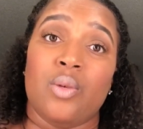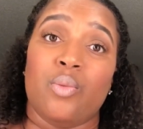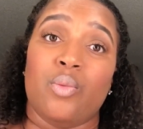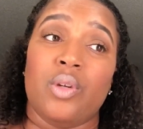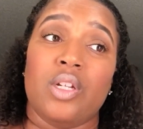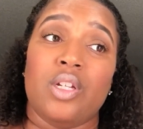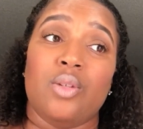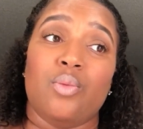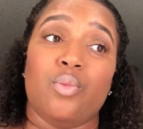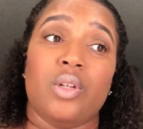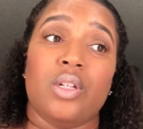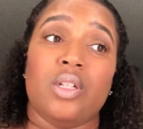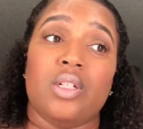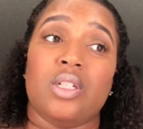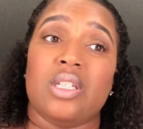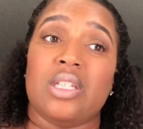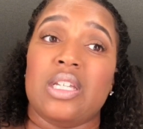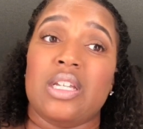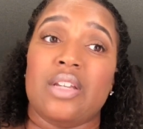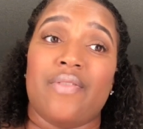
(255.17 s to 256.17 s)
We
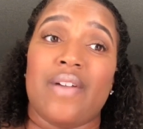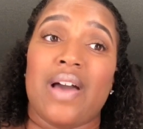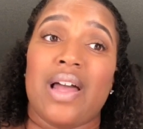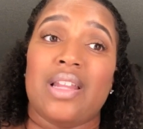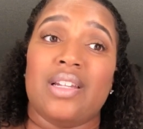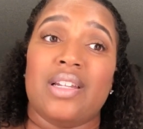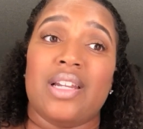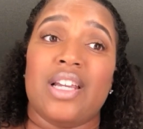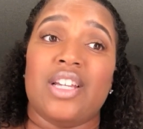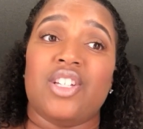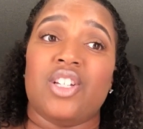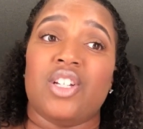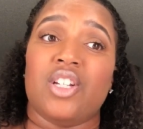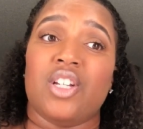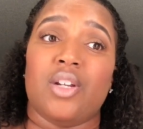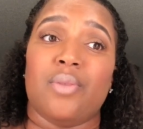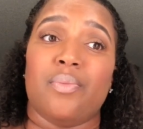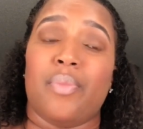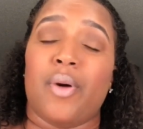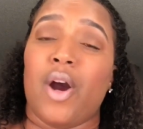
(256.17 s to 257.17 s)
seek validation
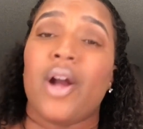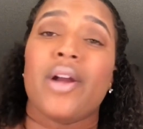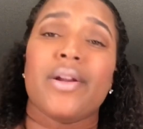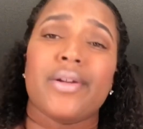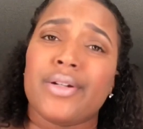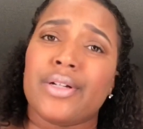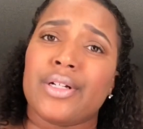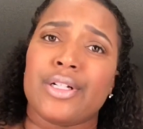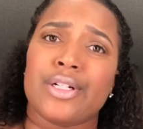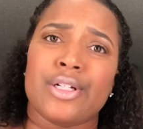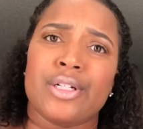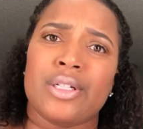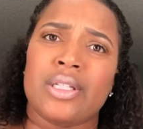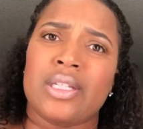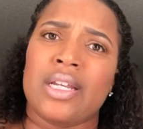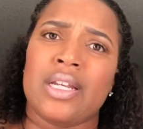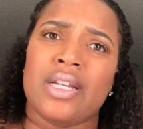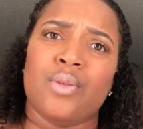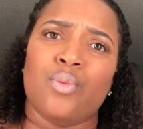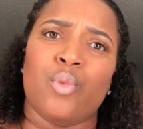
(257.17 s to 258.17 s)
in partners
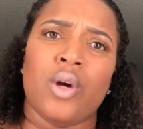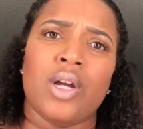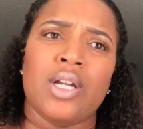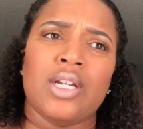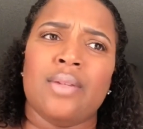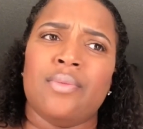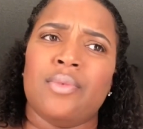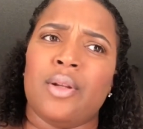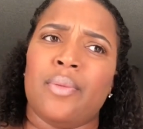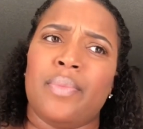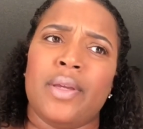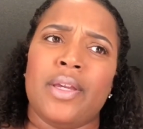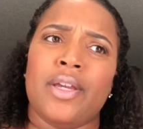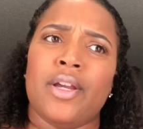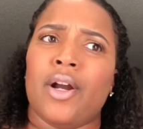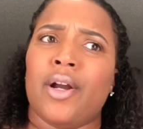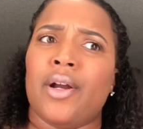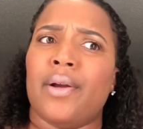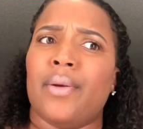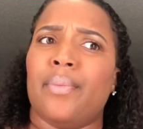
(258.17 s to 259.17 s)
and want them to be
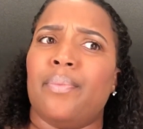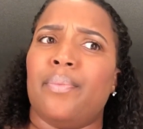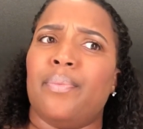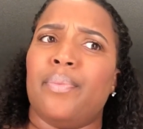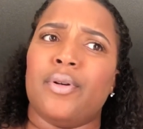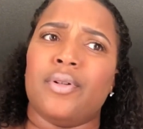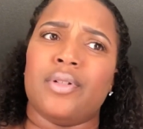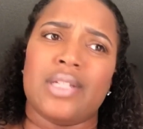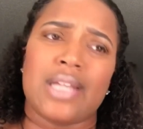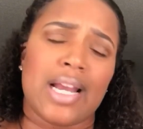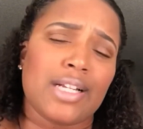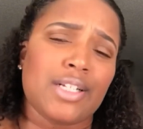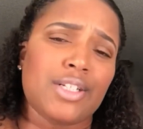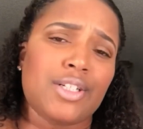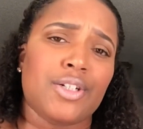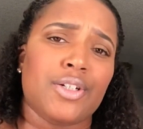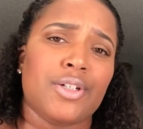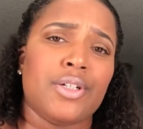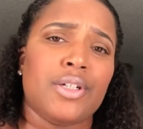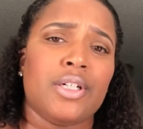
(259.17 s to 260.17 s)
our
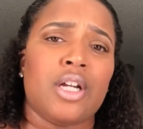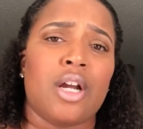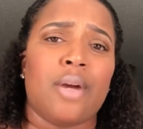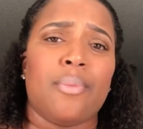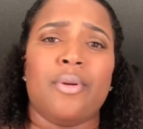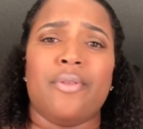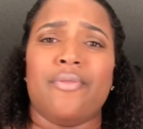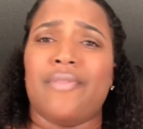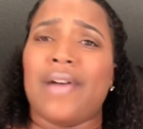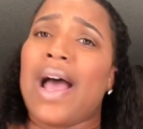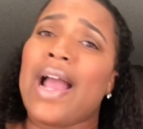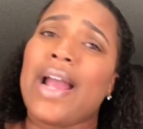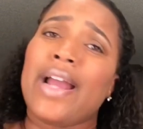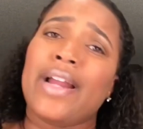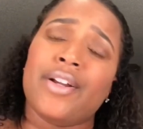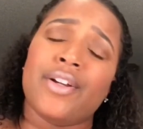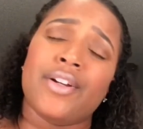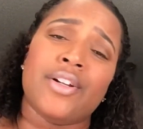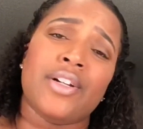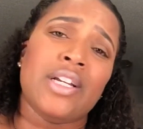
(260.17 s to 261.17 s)
protector and our
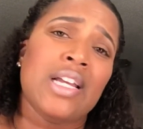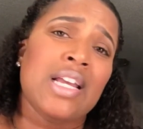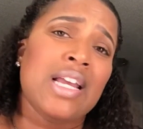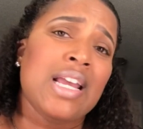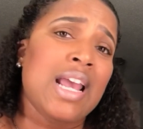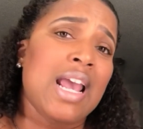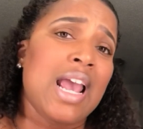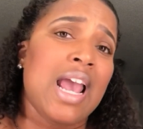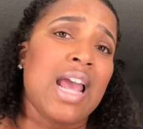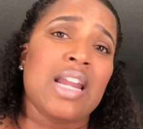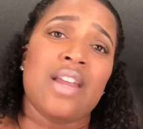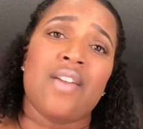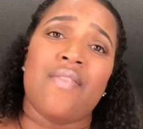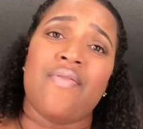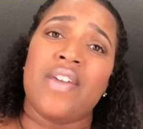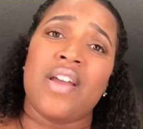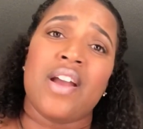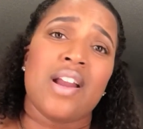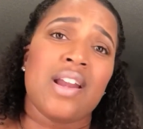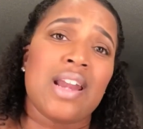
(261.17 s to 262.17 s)
provider, and
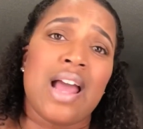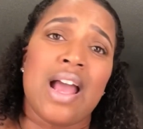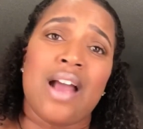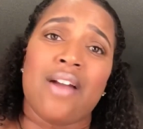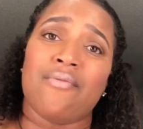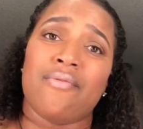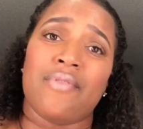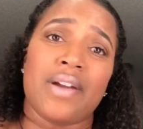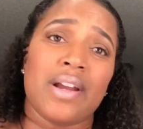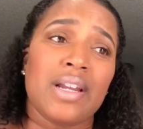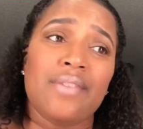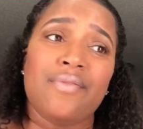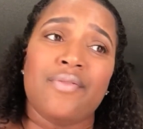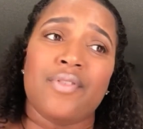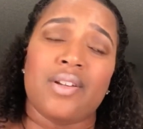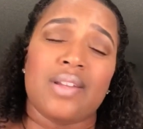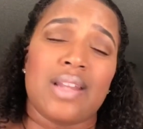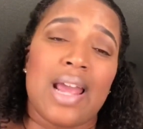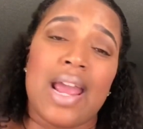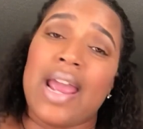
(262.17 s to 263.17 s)
if they're not ready
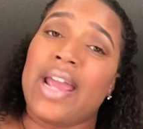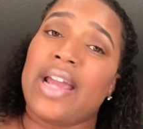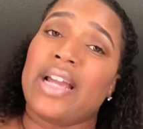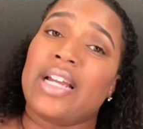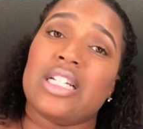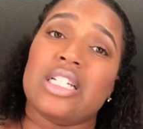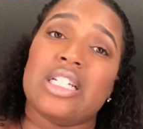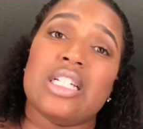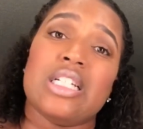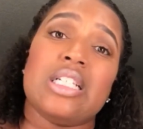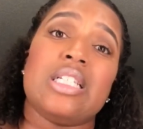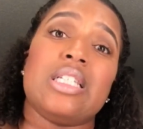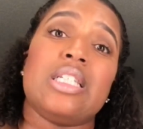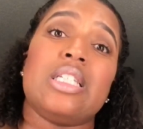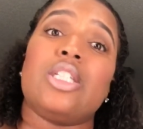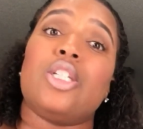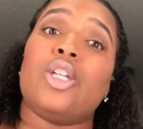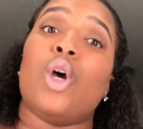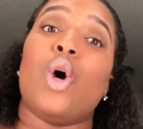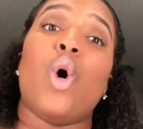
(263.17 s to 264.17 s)
for that, it can just
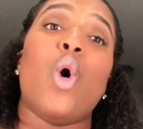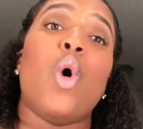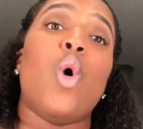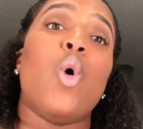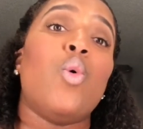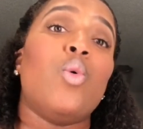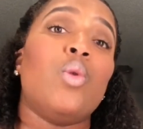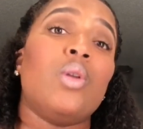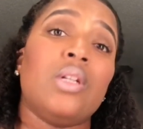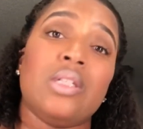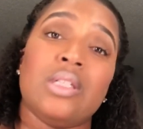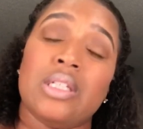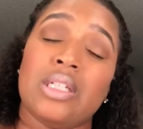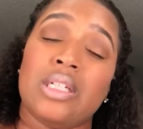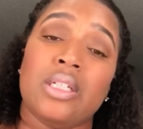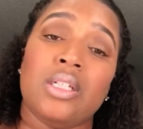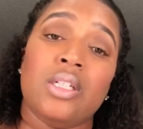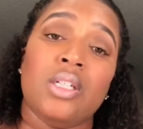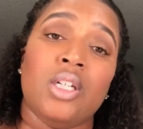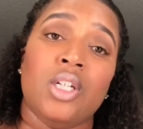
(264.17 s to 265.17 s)

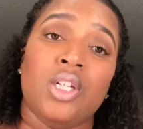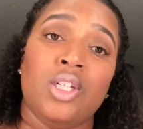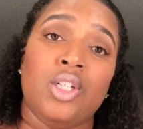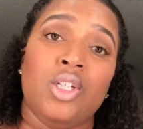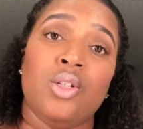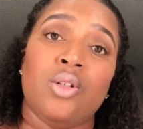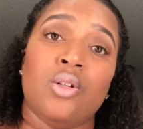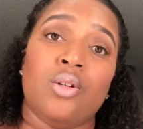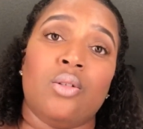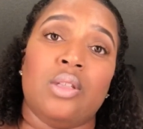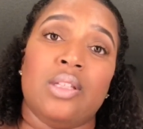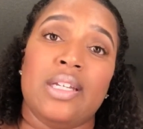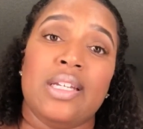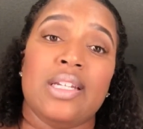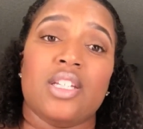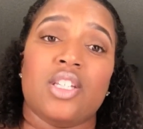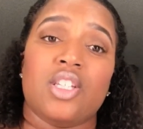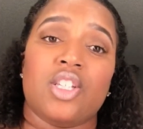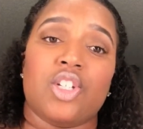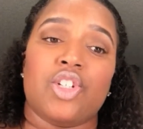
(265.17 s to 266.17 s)
totally, you know,
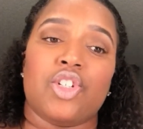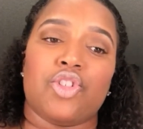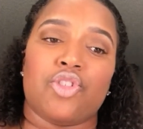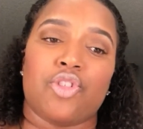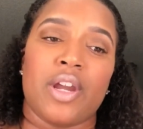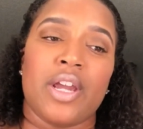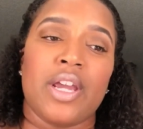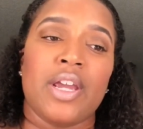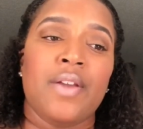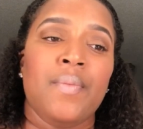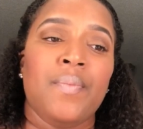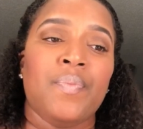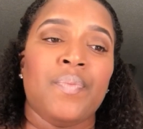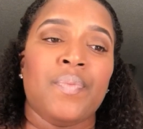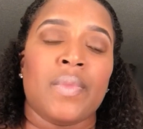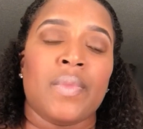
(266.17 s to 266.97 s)
lead us astray.